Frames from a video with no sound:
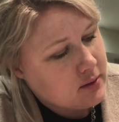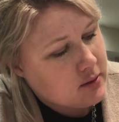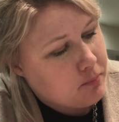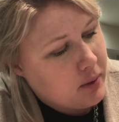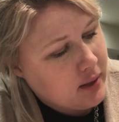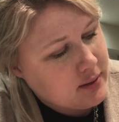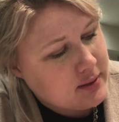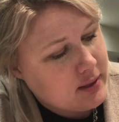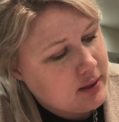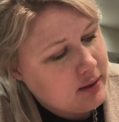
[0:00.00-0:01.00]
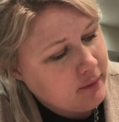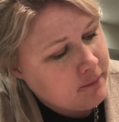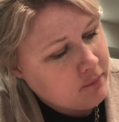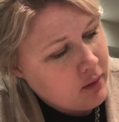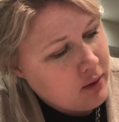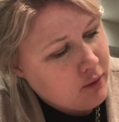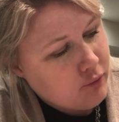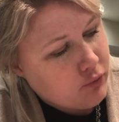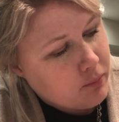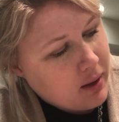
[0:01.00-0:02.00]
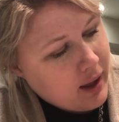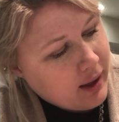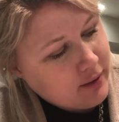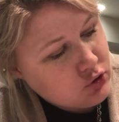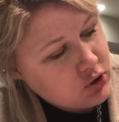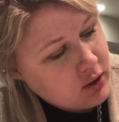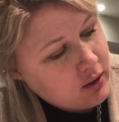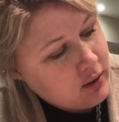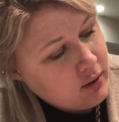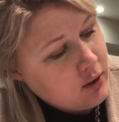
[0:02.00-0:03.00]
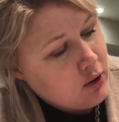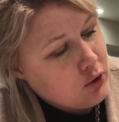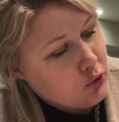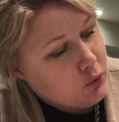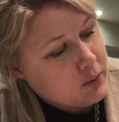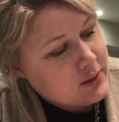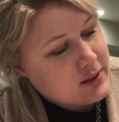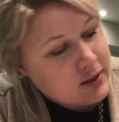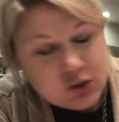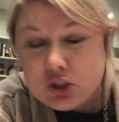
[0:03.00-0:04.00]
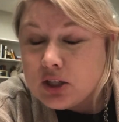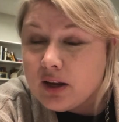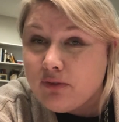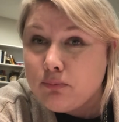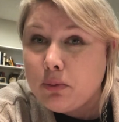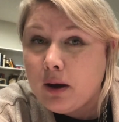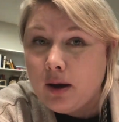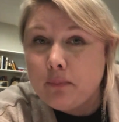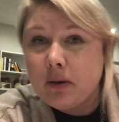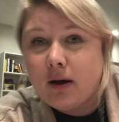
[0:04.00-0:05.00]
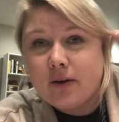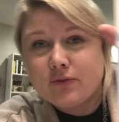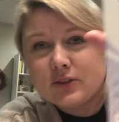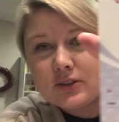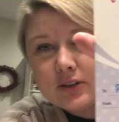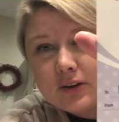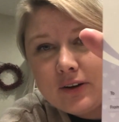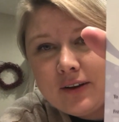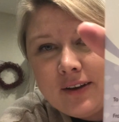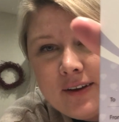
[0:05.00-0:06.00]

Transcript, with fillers: to Pixie from Asha, who is the chief pup officer